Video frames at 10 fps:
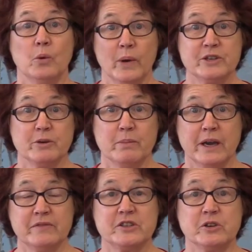the winter
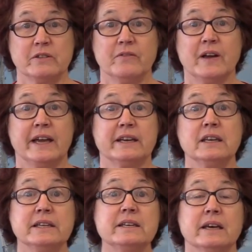months, you can find
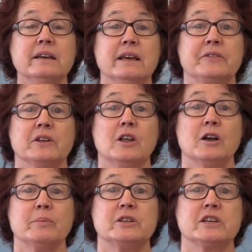Linda at the
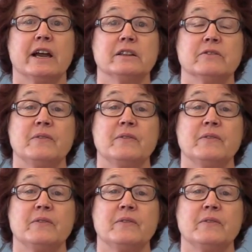Long Beach Island